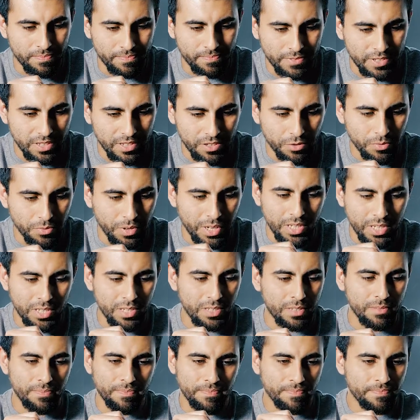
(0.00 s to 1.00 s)

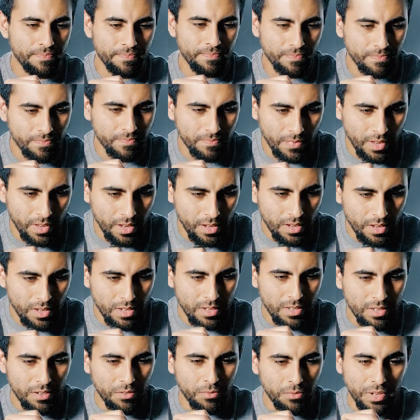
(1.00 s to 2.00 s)
situation
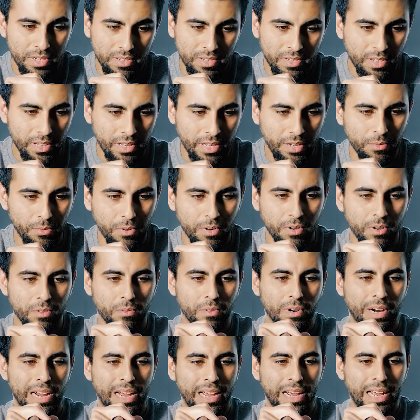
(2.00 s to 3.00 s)
recently where,
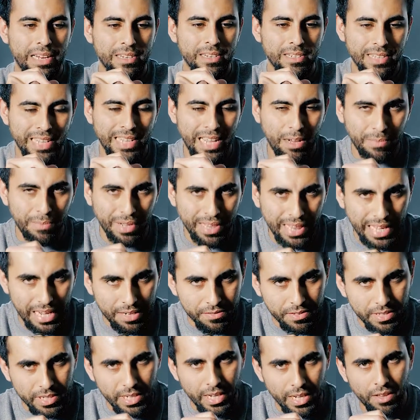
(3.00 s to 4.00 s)
where I actually got my
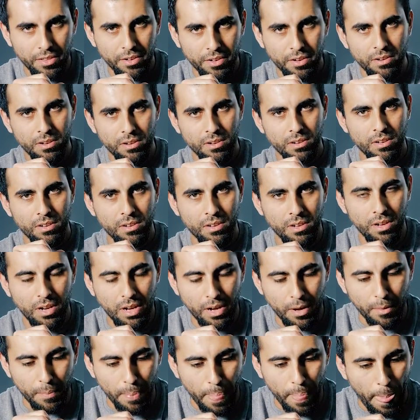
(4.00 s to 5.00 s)
life together.
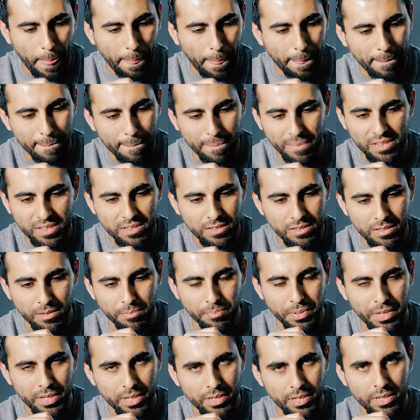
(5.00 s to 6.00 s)
Um,
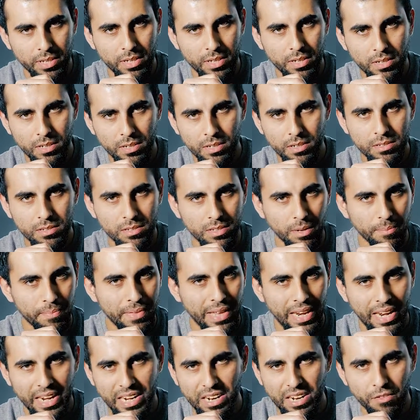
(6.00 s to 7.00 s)
stability, something
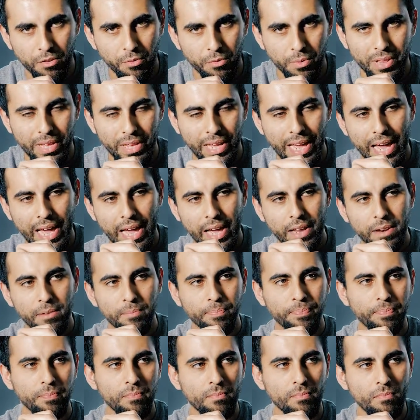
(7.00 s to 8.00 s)
that I never really had.
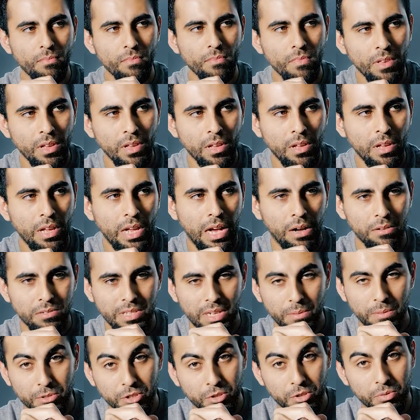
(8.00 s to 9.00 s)
I was
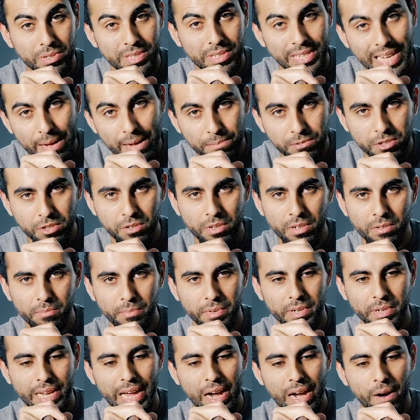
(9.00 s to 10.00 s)
able to adapt to it,
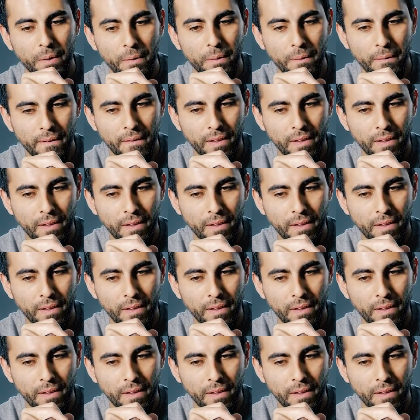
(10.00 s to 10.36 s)
but now